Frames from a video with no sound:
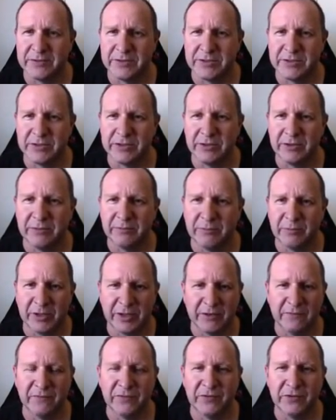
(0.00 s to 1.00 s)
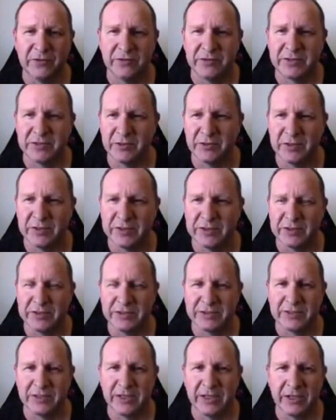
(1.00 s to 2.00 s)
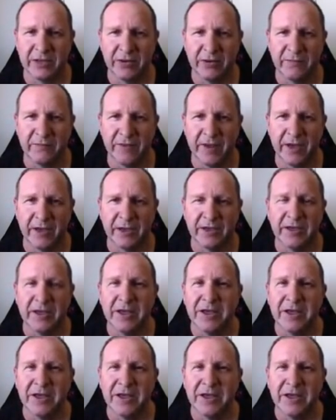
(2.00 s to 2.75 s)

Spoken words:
So we're confused, so let's just click off that.